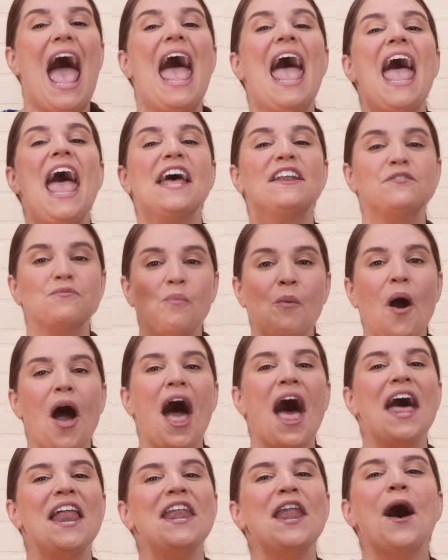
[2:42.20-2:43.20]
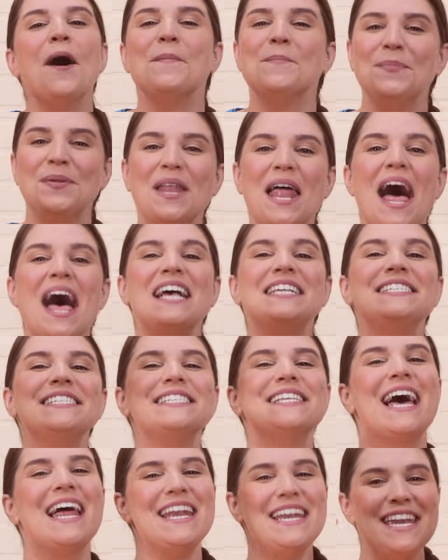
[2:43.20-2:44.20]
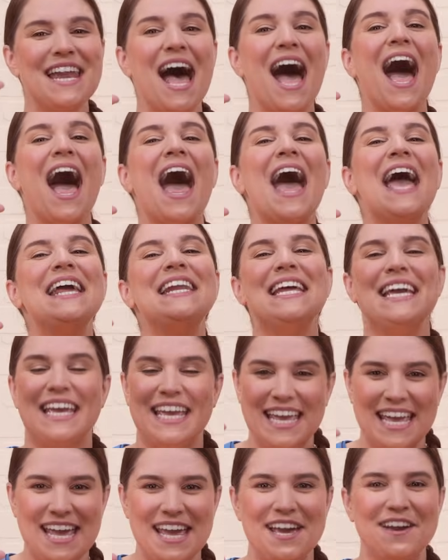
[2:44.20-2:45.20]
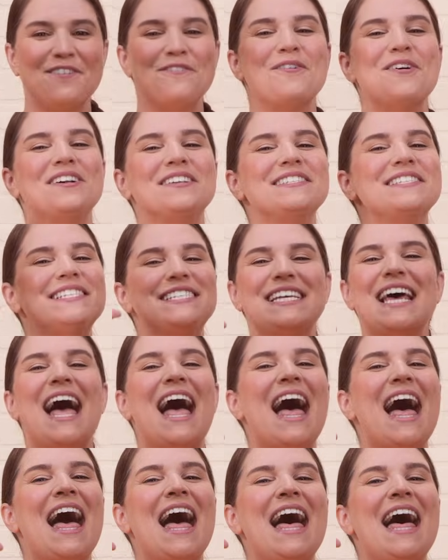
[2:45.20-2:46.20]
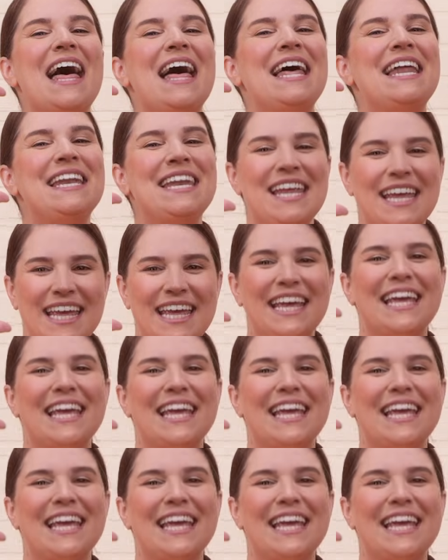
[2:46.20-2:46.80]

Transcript: And one plus nine equals ten.